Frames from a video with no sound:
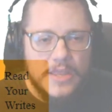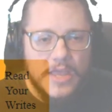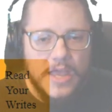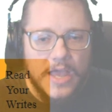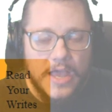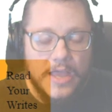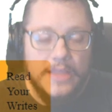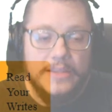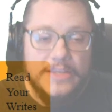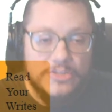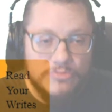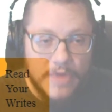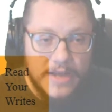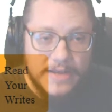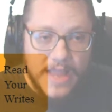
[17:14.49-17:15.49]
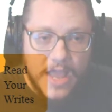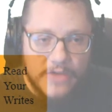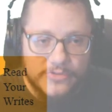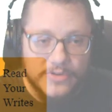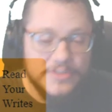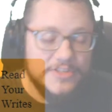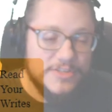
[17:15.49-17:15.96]
at least right now,
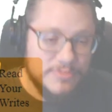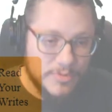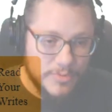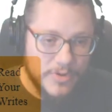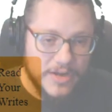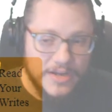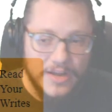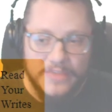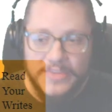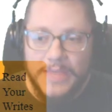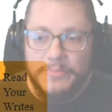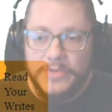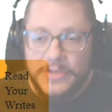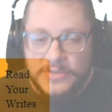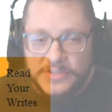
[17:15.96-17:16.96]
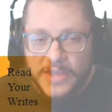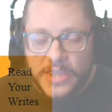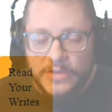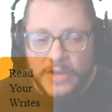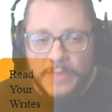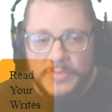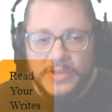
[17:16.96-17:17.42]
for instance, we're working on that, but using
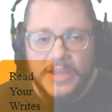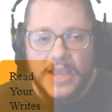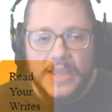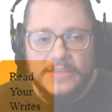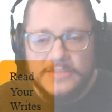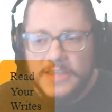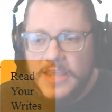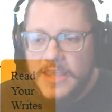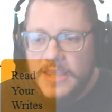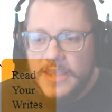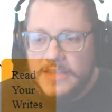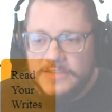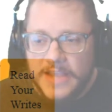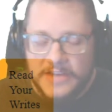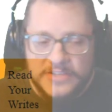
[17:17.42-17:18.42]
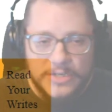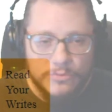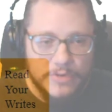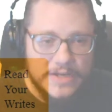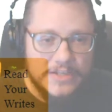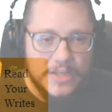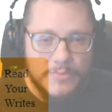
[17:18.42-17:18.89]
other APIs, it's actually
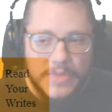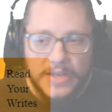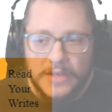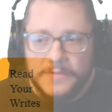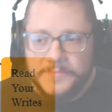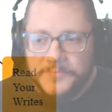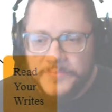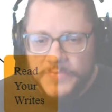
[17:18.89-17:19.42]
read committed.